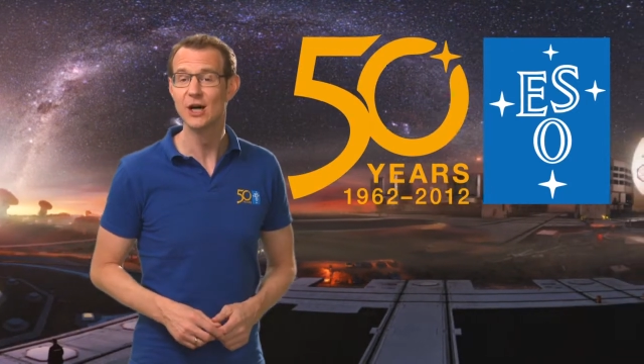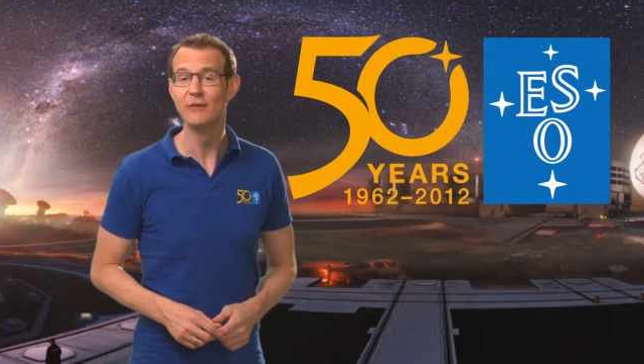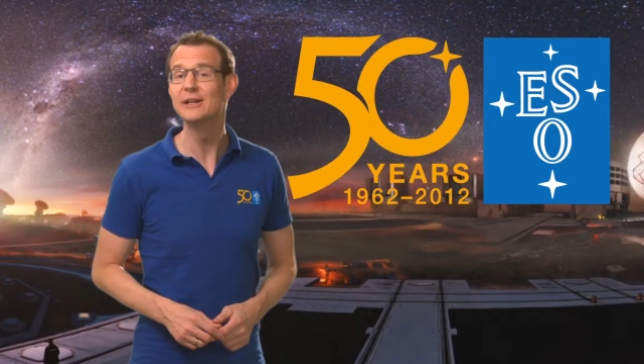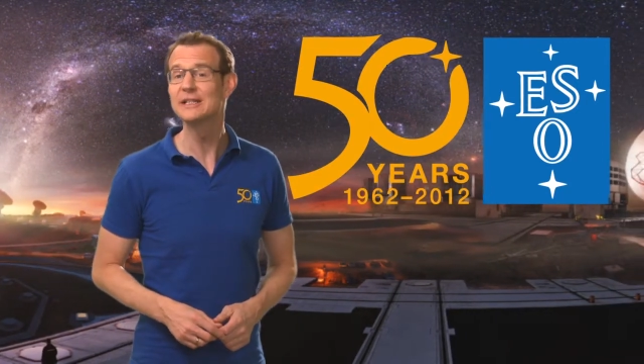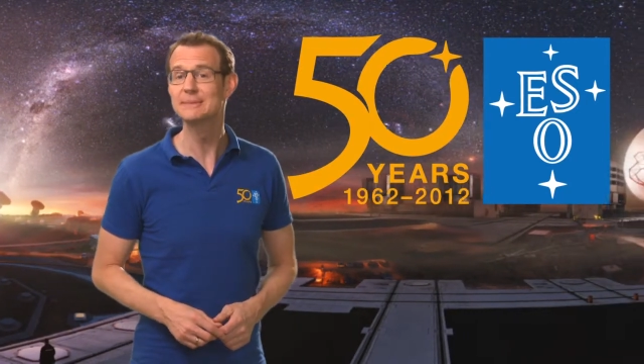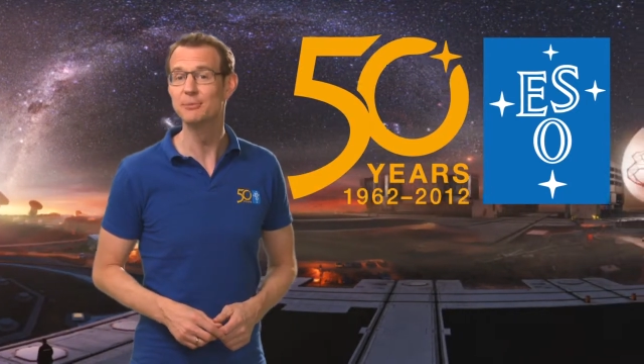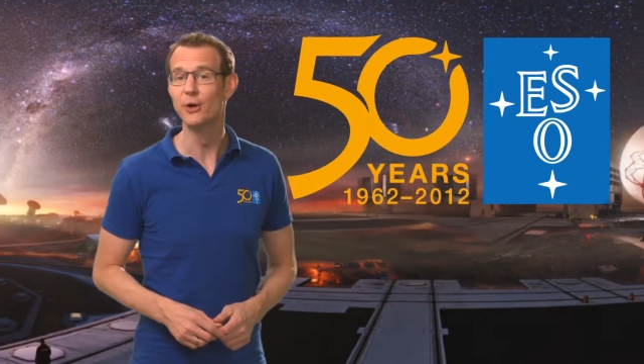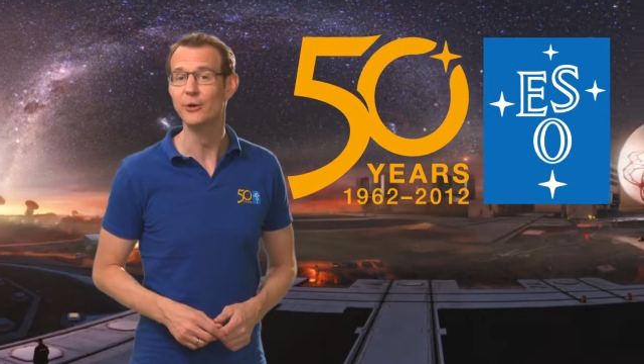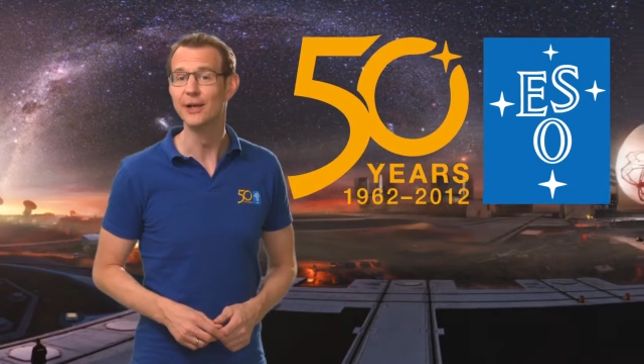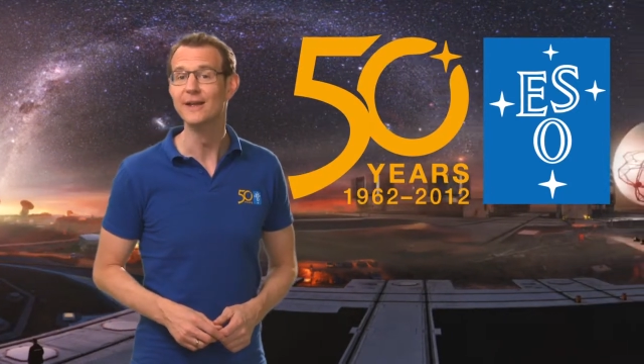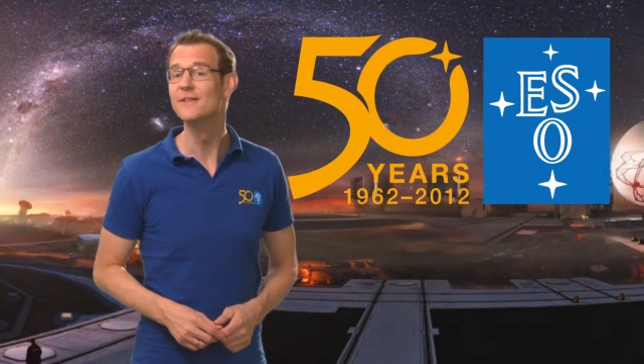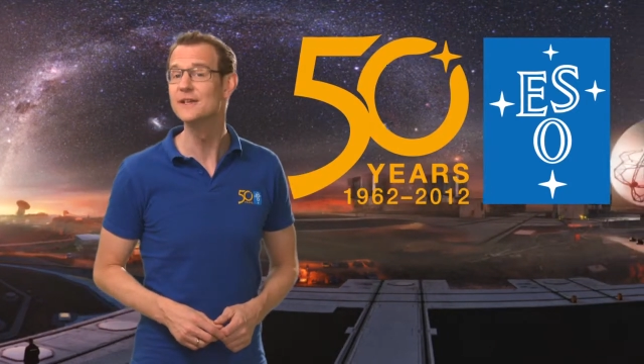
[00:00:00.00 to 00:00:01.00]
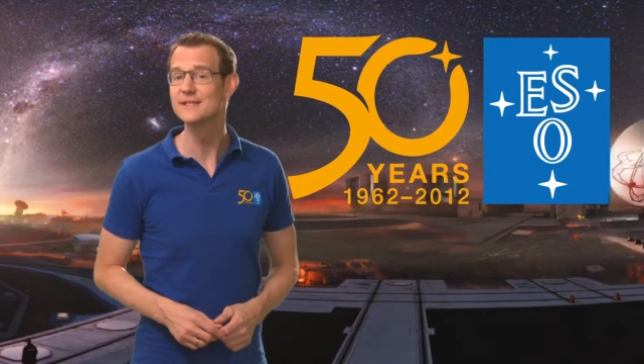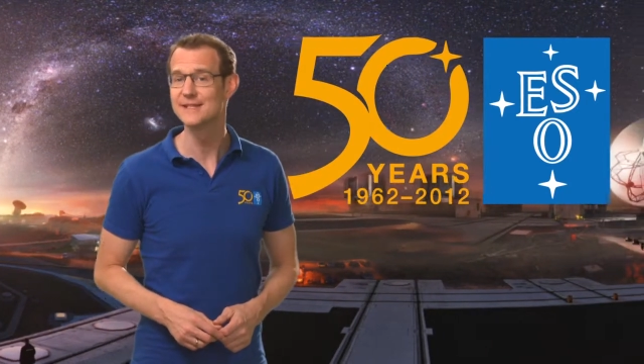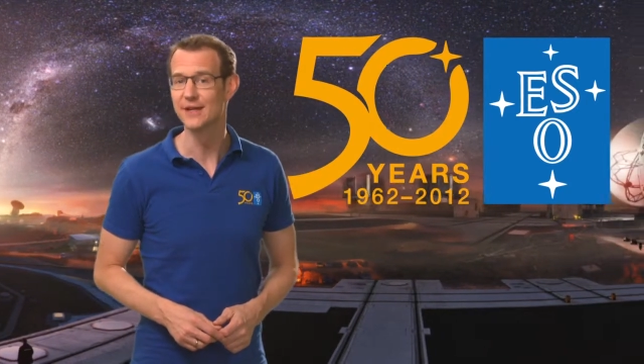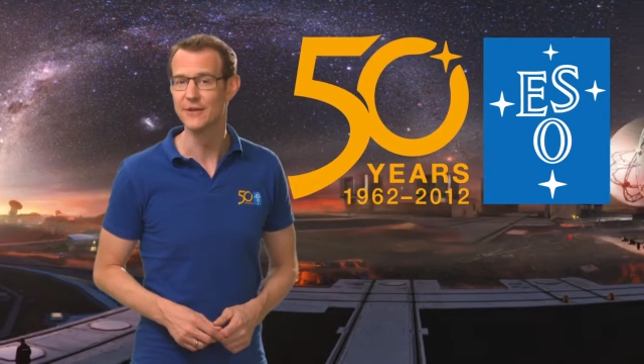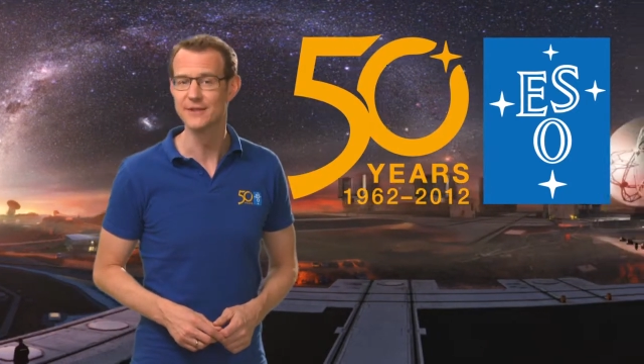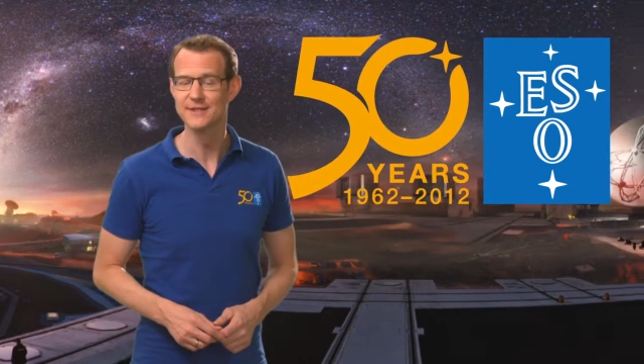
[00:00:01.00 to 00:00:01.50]
of exploring the
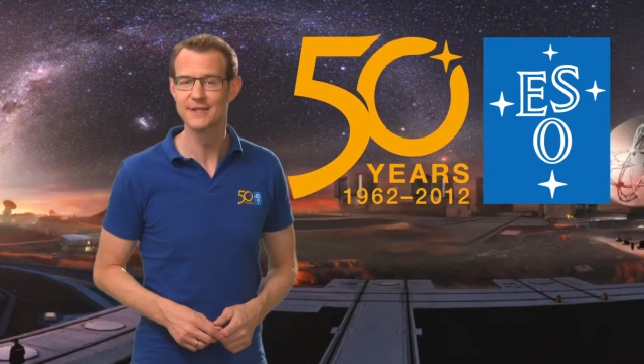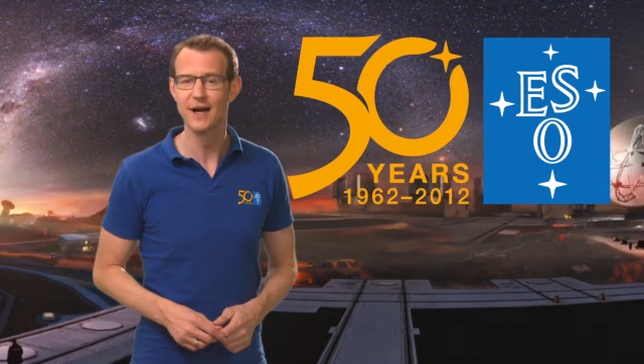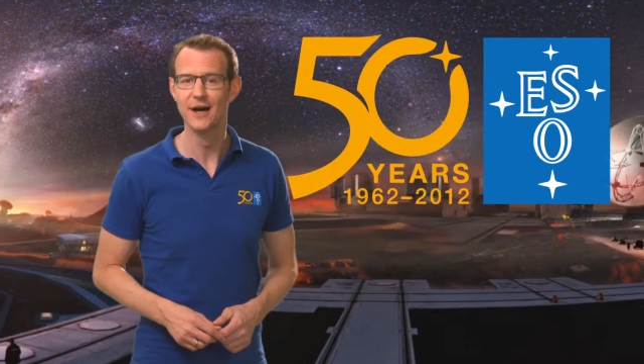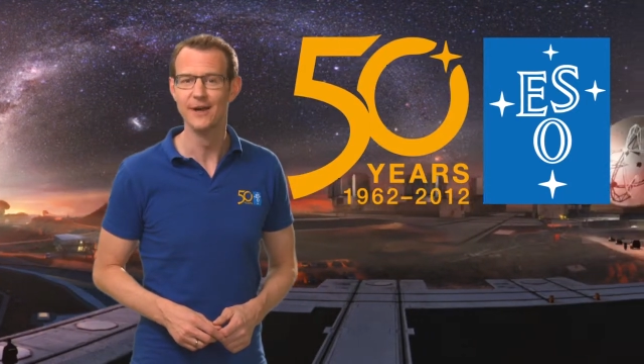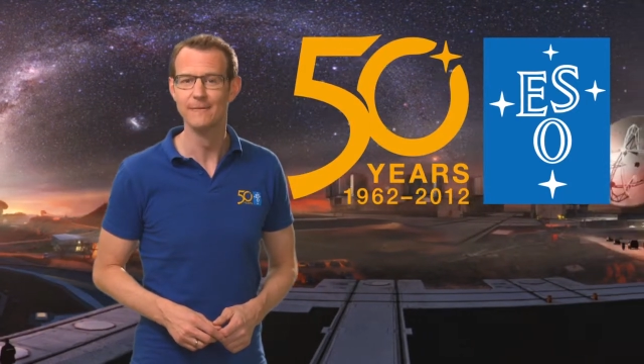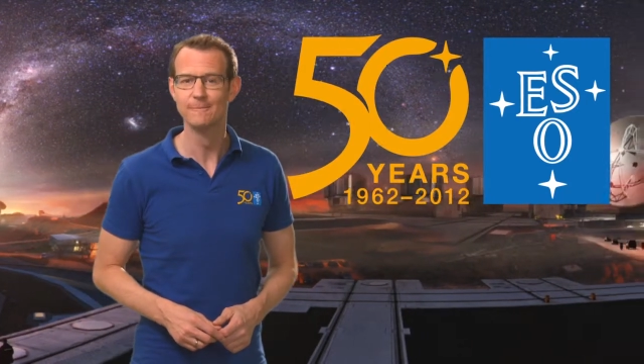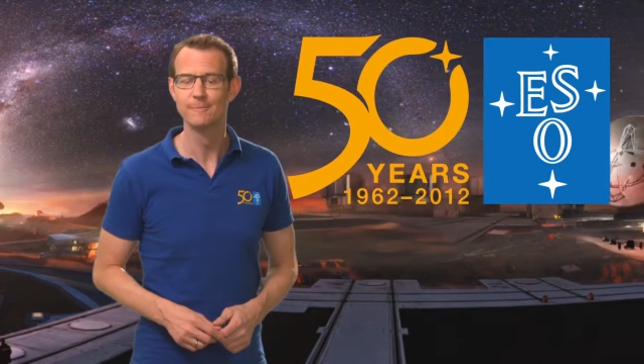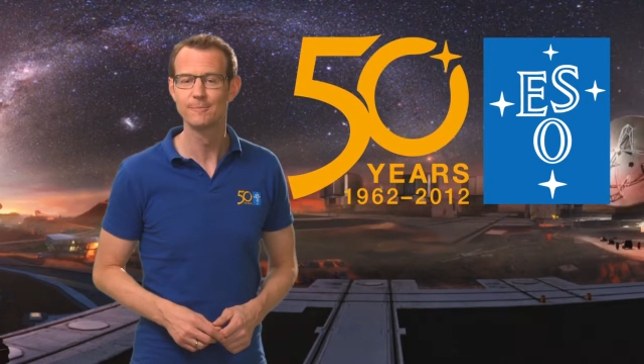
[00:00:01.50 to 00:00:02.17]
southern sky.